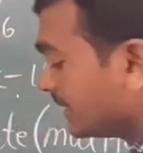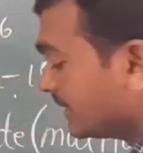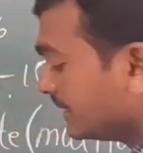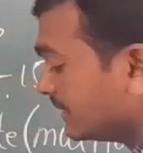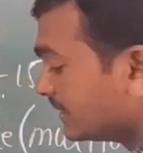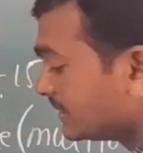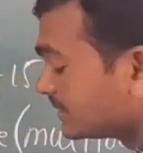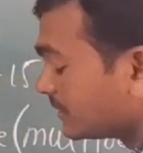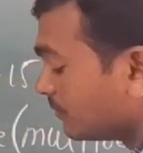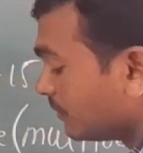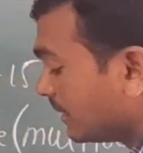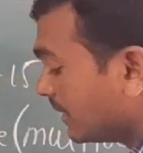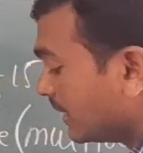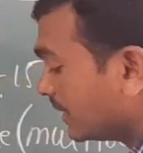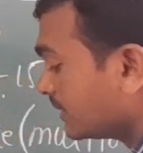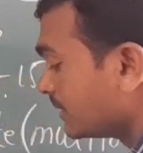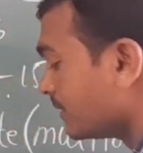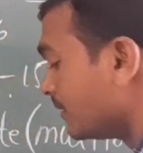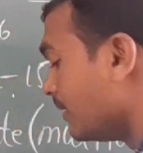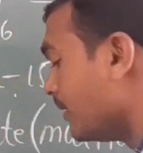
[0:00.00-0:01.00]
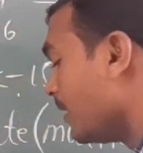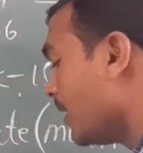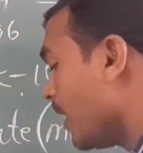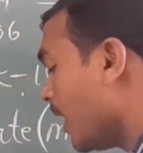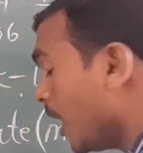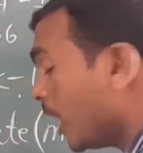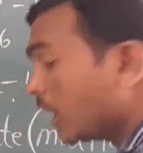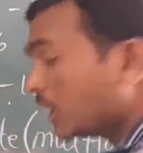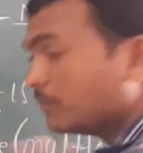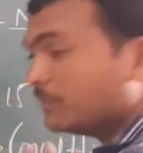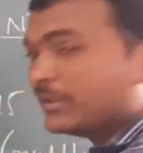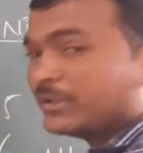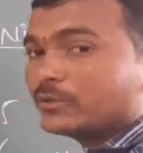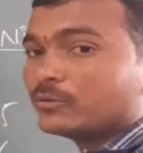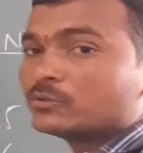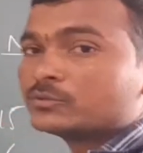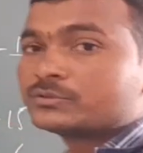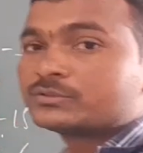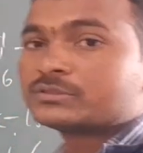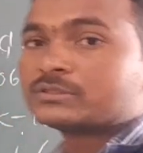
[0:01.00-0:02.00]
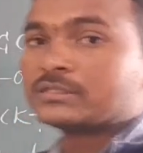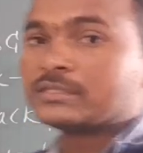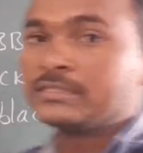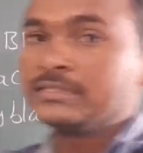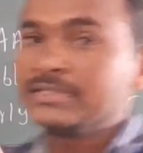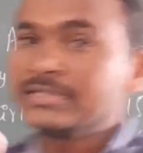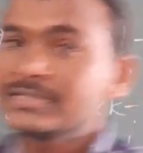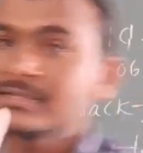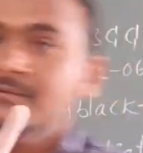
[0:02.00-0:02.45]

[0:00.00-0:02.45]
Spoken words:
it is a what? Albinos. Here